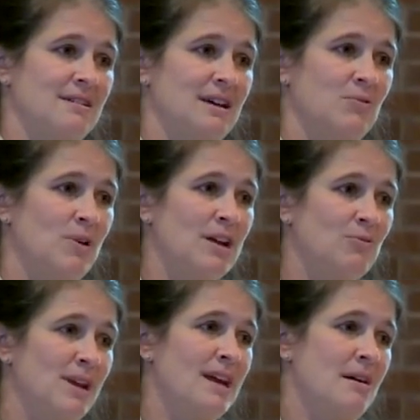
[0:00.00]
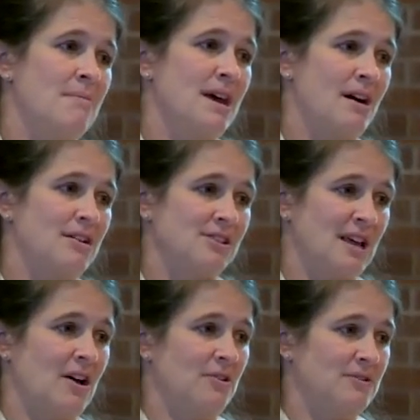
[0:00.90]
and we recommit
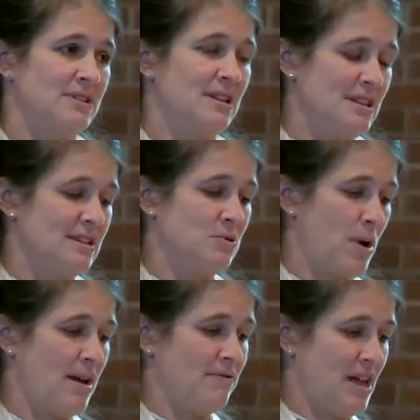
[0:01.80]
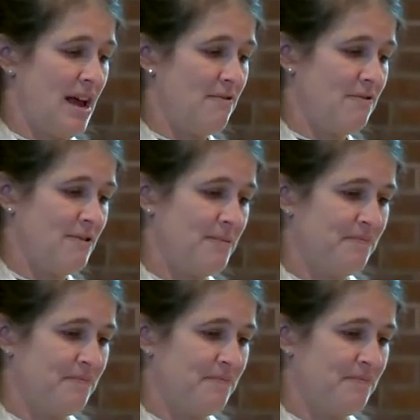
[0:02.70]
ourselves to this way of life.